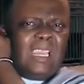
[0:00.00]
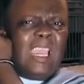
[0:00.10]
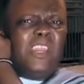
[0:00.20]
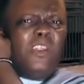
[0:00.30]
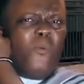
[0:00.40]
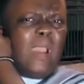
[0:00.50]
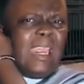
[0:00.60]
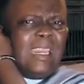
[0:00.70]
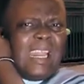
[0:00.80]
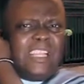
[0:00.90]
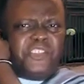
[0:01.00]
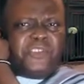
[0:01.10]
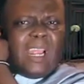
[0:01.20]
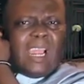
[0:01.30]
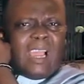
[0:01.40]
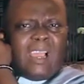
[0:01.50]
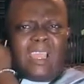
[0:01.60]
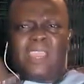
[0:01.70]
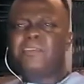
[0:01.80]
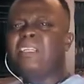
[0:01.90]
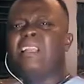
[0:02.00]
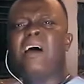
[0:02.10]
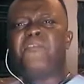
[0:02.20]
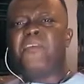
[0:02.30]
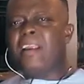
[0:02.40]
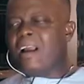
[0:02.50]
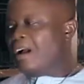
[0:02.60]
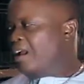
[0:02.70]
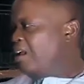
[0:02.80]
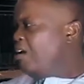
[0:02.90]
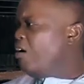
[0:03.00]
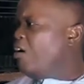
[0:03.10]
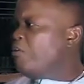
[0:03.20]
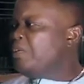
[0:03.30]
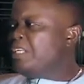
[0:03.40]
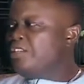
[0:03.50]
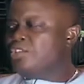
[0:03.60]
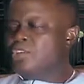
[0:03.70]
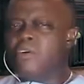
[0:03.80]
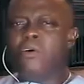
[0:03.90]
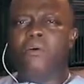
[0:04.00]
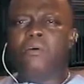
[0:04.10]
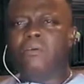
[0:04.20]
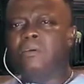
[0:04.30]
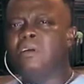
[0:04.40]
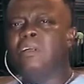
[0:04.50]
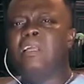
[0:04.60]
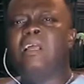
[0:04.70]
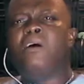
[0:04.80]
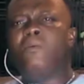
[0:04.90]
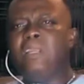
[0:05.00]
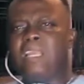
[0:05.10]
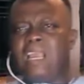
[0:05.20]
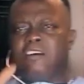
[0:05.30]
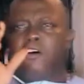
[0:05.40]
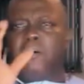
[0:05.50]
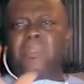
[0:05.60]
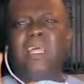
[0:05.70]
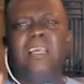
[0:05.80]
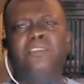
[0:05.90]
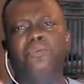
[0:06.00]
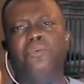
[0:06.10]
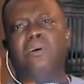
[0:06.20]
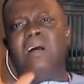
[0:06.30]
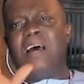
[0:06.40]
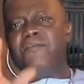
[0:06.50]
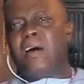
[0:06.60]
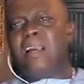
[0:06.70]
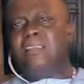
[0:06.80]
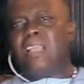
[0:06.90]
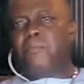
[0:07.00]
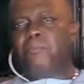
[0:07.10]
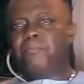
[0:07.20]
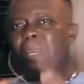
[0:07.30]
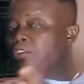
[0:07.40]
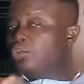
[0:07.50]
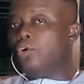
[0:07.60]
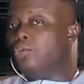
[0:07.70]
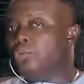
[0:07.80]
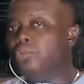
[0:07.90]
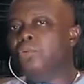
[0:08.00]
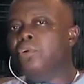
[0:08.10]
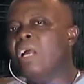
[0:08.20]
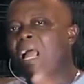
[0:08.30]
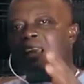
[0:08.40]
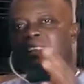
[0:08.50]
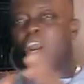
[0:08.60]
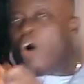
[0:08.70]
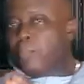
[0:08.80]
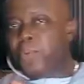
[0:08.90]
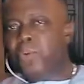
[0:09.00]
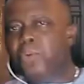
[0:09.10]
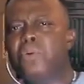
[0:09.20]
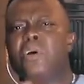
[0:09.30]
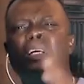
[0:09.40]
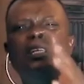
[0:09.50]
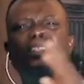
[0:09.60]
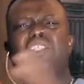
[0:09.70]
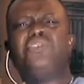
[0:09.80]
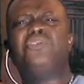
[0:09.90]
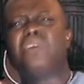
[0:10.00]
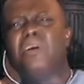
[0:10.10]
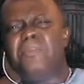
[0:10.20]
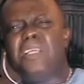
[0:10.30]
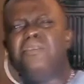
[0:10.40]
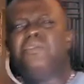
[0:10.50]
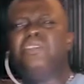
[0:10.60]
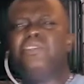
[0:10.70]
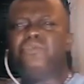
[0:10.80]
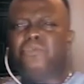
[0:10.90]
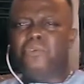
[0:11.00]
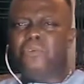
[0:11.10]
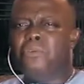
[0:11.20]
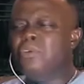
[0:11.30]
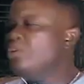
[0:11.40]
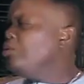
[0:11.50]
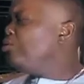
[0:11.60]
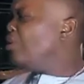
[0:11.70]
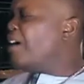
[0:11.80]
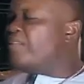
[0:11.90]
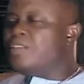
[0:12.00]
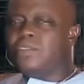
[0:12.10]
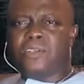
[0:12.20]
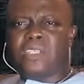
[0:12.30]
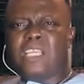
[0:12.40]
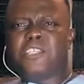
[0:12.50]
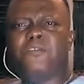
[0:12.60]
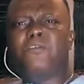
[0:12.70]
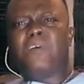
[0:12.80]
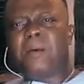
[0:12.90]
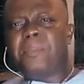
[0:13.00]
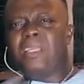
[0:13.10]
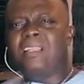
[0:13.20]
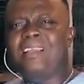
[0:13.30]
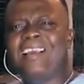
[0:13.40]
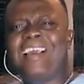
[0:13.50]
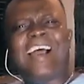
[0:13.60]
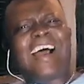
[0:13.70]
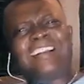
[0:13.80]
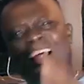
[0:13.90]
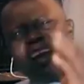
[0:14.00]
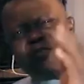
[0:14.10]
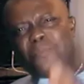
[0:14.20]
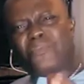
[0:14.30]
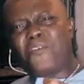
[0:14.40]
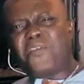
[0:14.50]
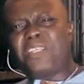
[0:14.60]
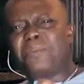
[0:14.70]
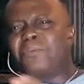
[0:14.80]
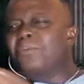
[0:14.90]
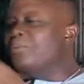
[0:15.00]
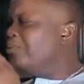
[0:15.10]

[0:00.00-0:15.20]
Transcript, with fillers: anywhere in Nigeria, even in Africa. All we need is your call. We can come there to advise and mentor you and help you teach you some things you need to know to have a successful farming and have a profitable